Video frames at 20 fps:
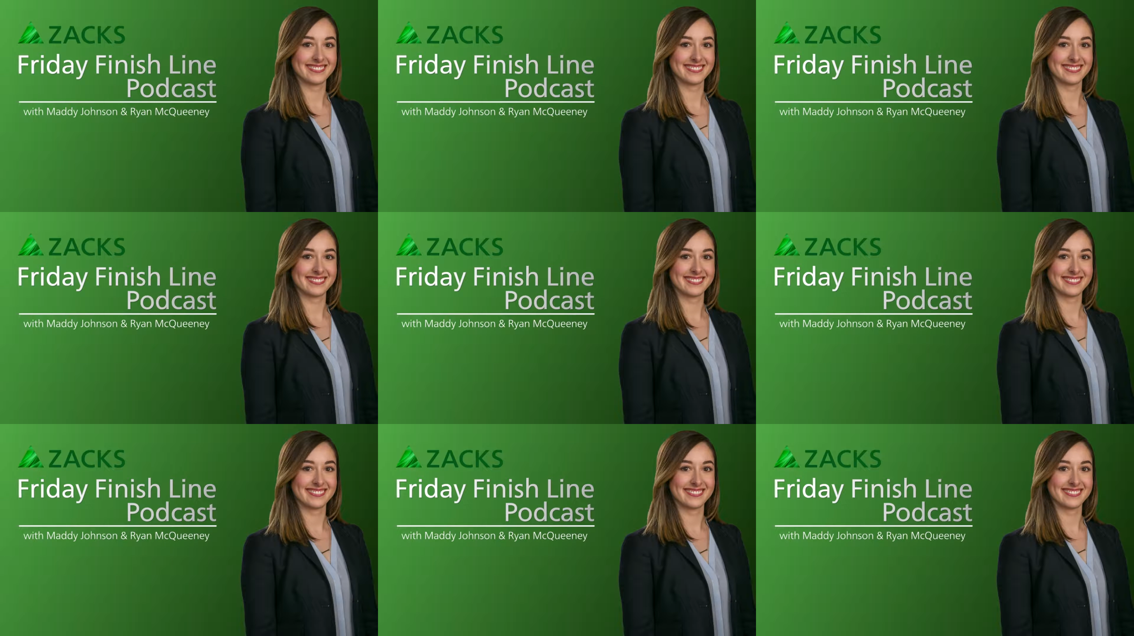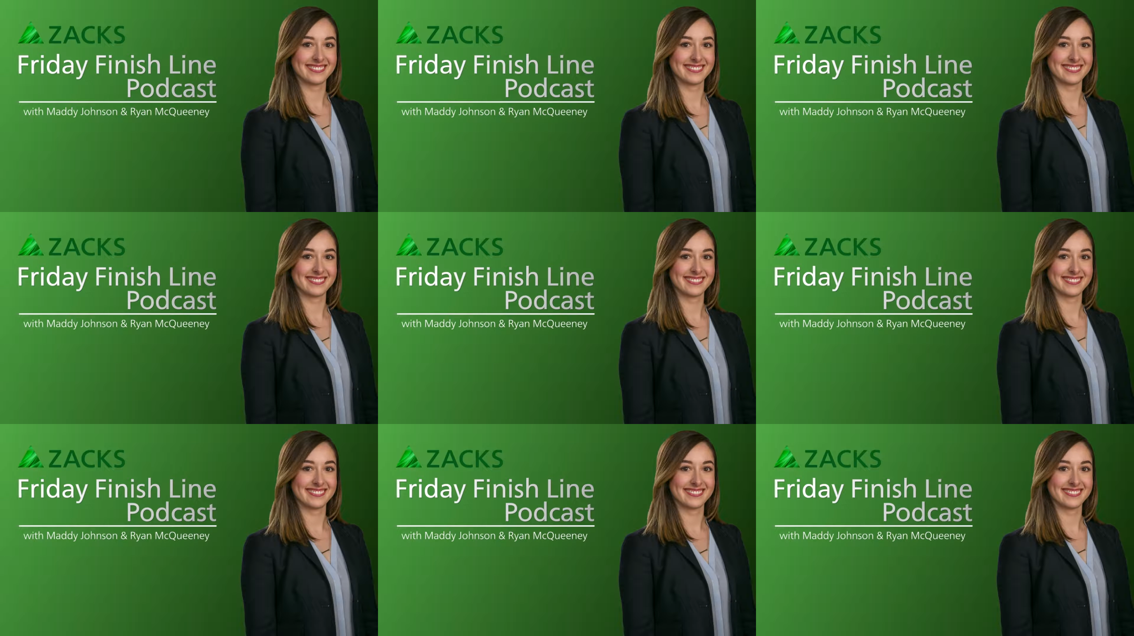
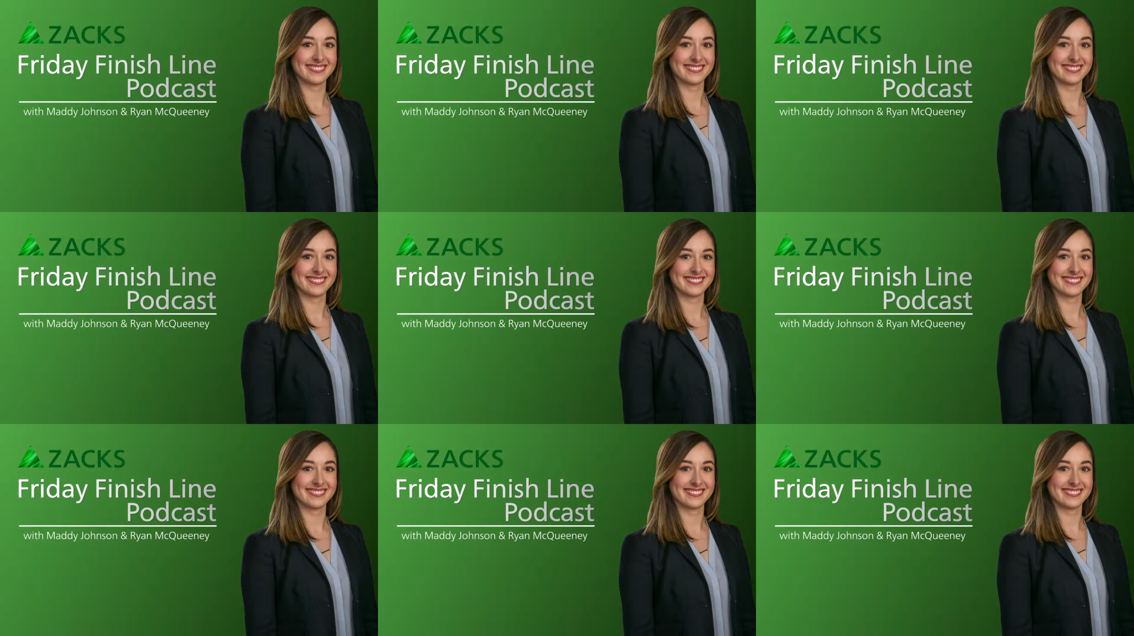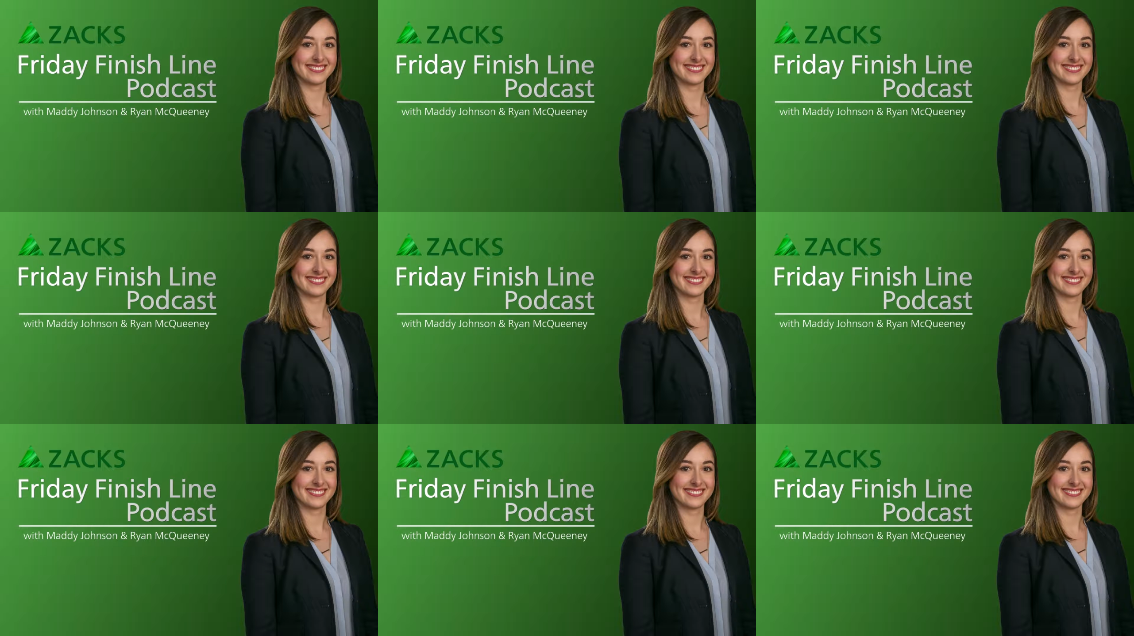
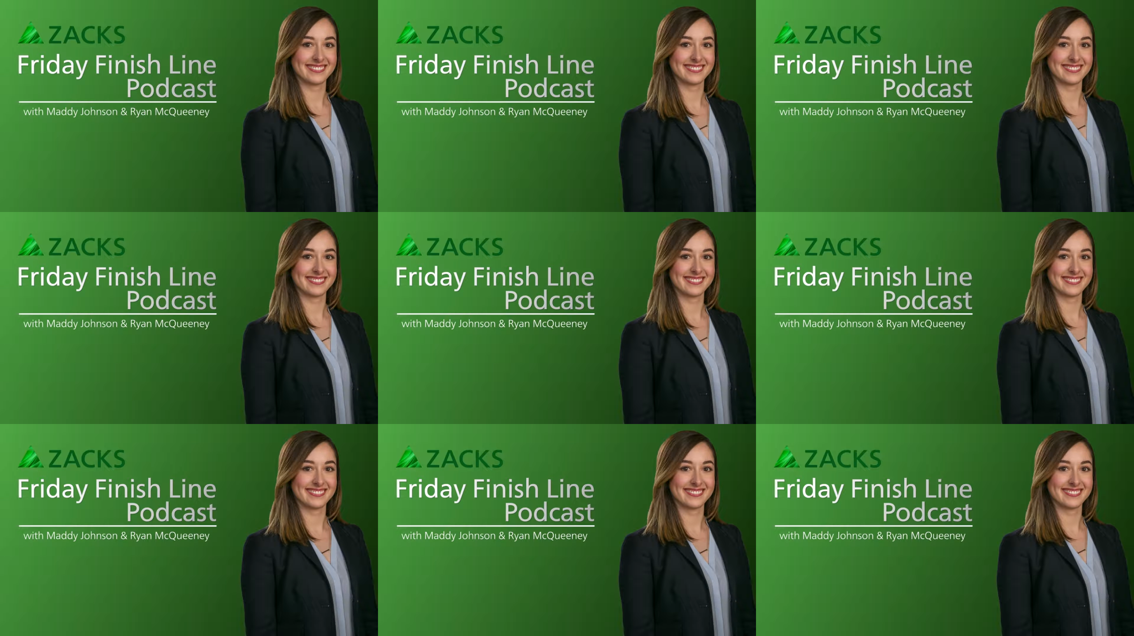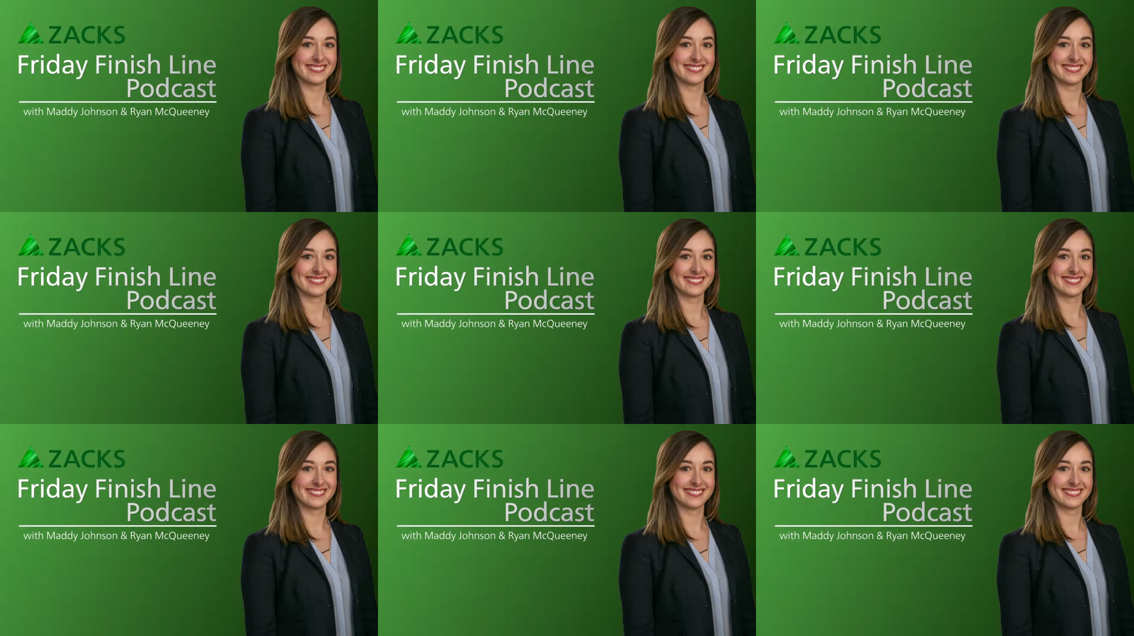
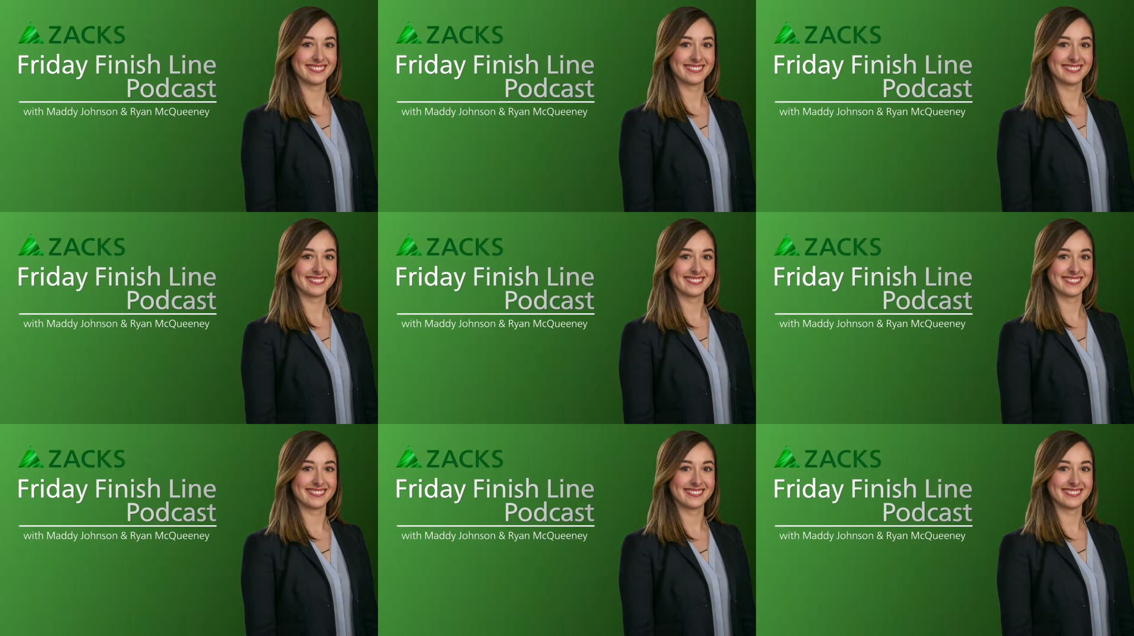This is a still picture; no speech is visible.